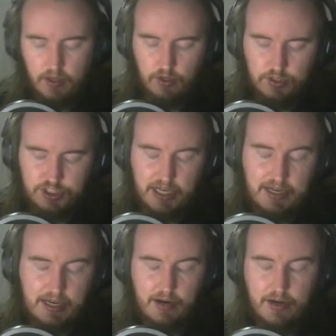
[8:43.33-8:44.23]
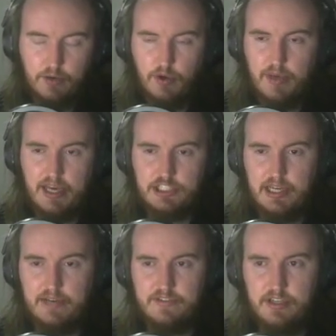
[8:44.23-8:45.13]
Northshire Cleric, where we
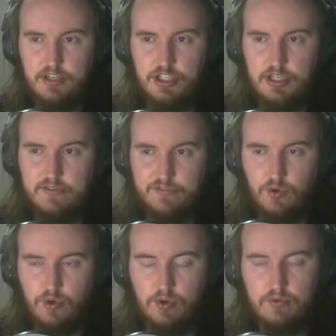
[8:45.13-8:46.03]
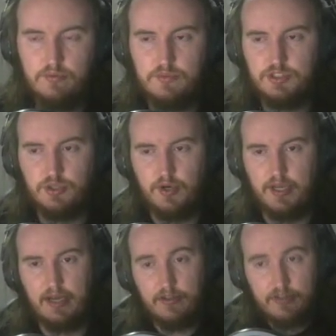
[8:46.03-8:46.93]
actually have synergy for
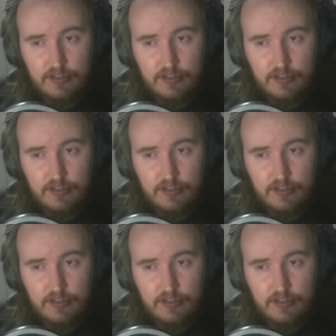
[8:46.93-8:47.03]
restoring health.